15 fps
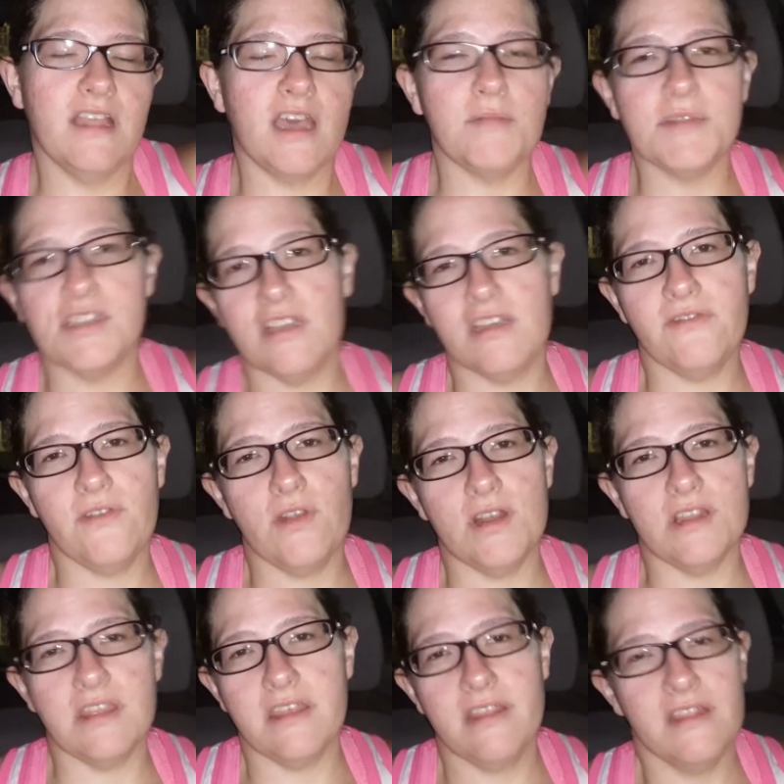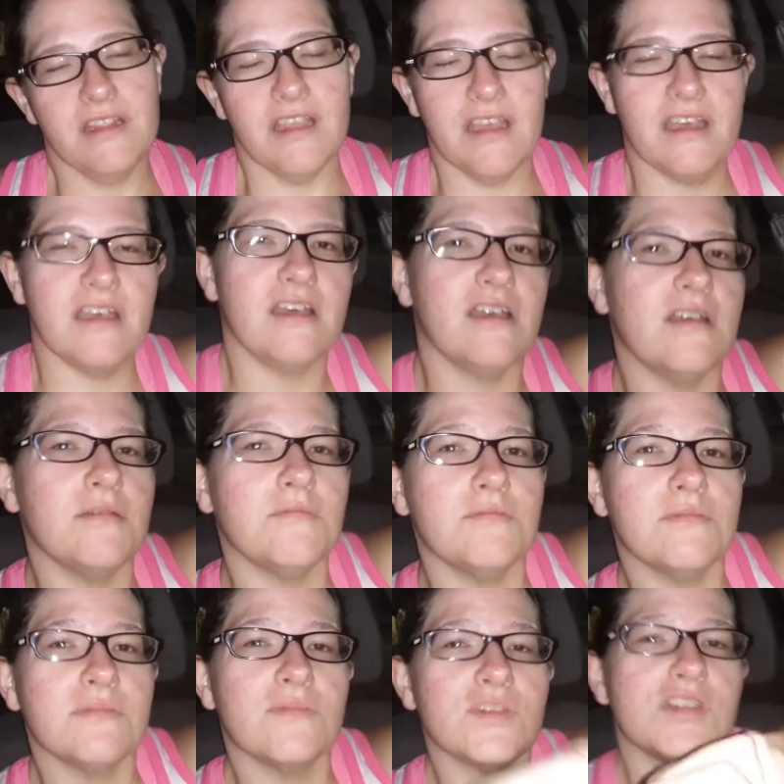Happy July 4th. Um,
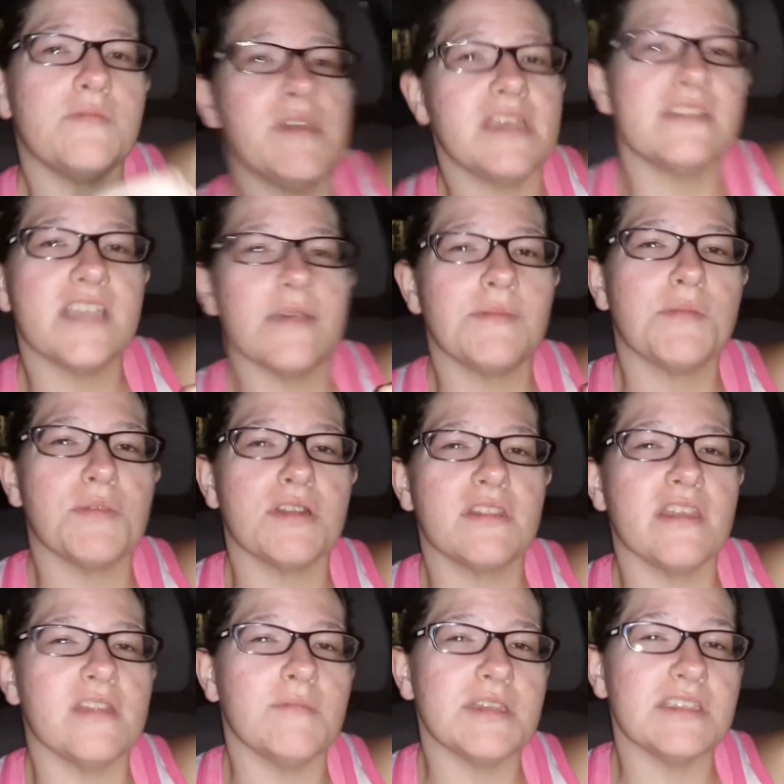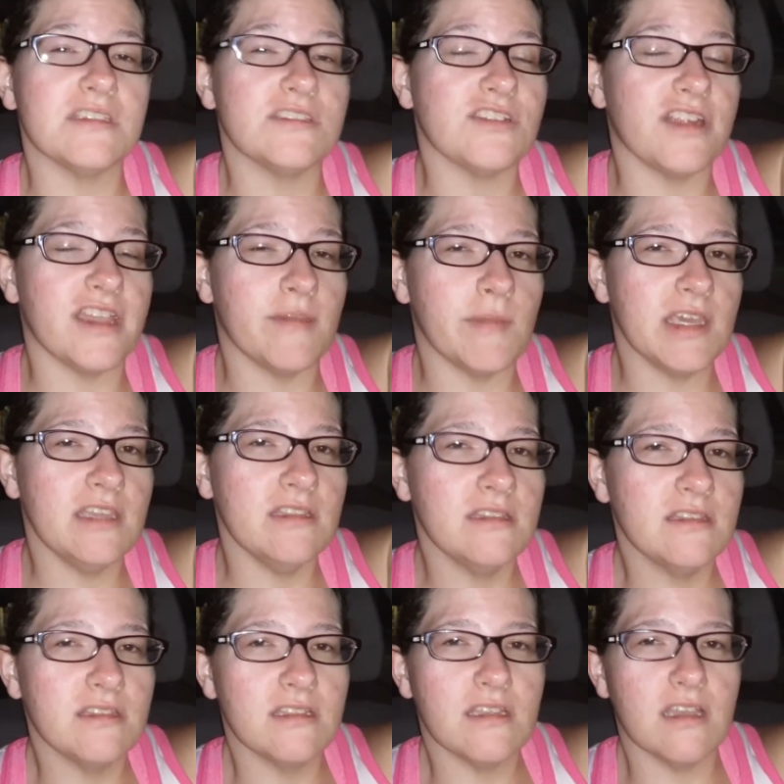which means happy birthday to my sister Amy.
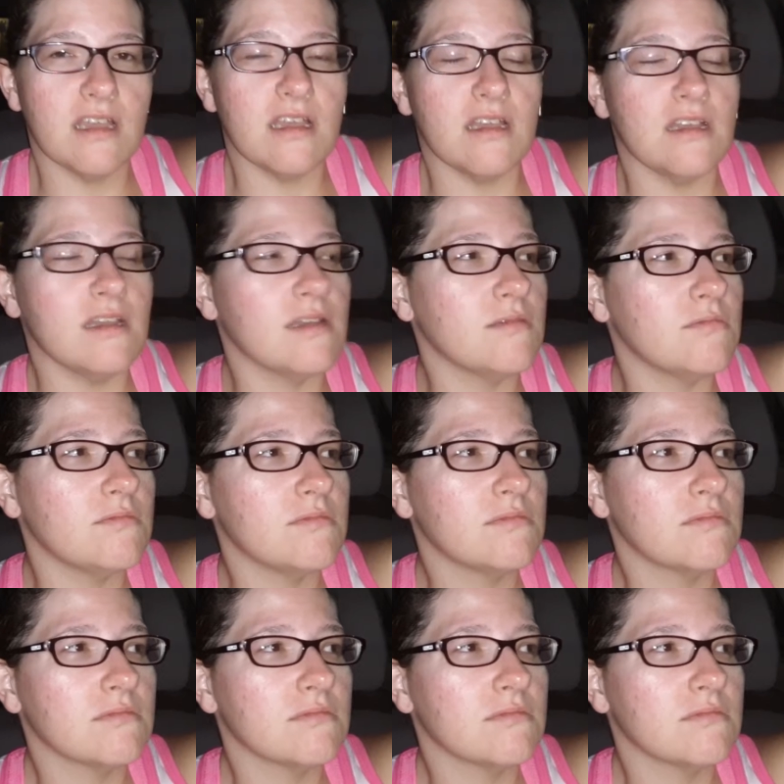Um,